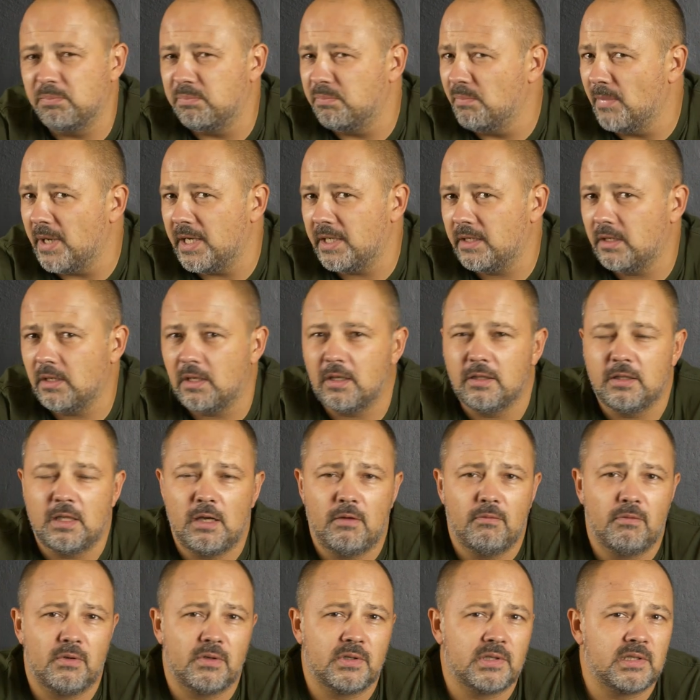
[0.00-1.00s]
many
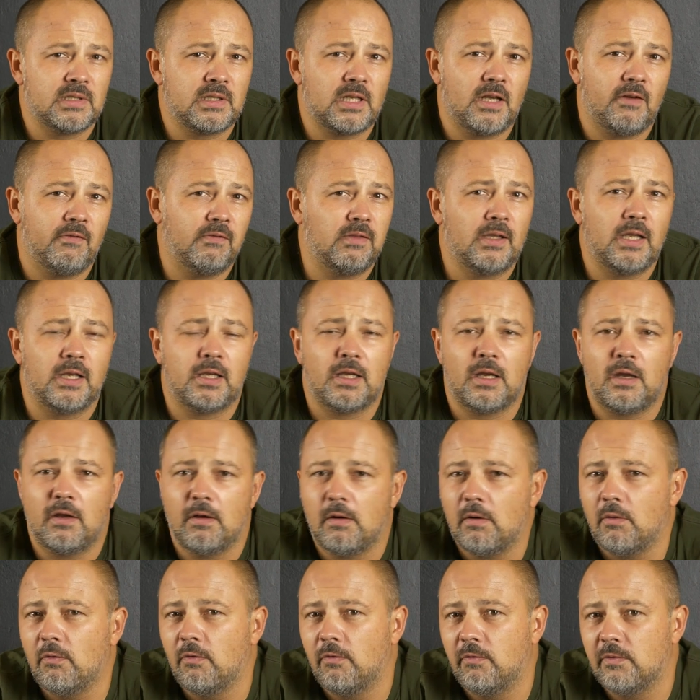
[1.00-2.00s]
other stuff like I
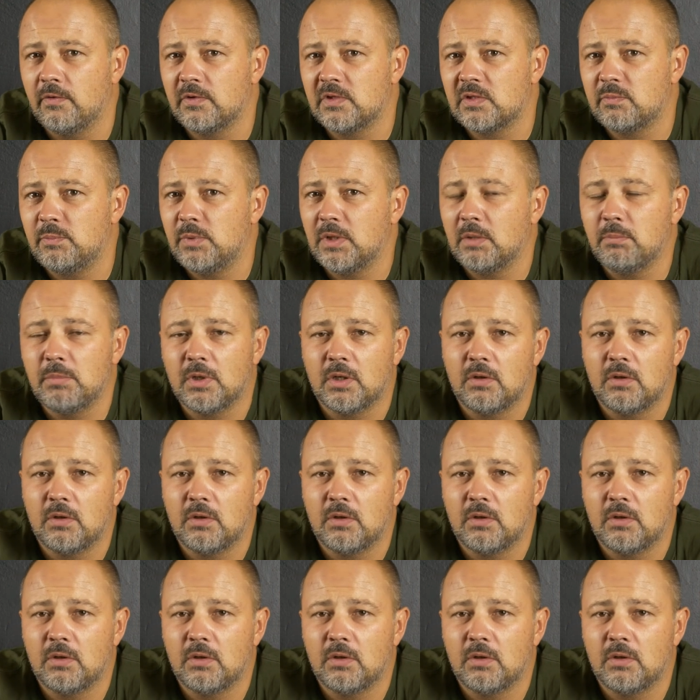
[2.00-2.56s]
often speak,